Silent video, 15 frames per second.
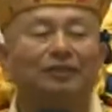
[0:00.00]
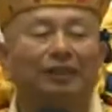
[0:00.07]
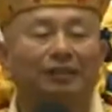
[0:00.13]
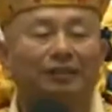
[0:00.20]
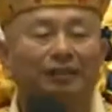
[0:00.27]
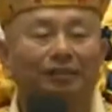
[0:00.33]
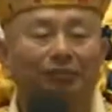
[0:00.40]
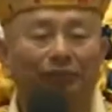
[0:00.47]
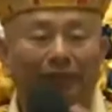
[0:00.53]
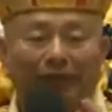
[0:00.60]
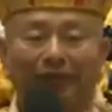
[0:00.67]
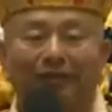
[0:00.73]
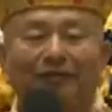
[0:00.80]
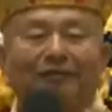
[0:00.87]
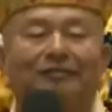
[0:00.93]
And
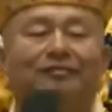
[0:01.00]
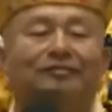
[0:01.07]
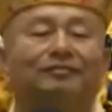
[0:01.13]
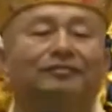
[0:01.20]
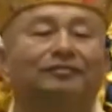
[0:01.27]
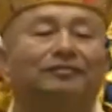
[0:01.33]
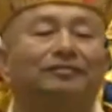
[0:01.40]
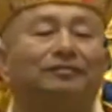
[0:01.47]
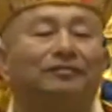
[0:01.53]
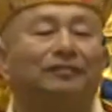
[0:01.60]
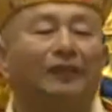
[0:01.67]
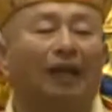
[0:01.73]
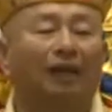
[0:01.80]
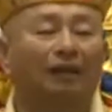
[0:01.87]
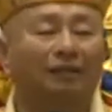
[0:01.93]
Golden Mother is
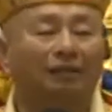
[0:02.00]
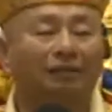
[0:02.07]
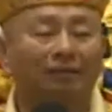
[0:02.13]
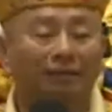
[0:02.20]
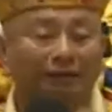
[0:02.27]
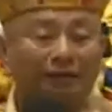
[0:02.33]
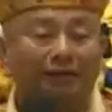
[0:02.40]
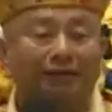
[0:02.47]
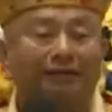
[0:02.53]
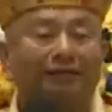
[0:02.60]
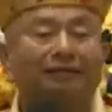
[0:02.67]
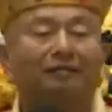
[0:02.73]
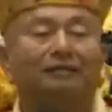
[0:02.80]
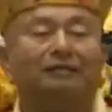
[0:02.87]
truly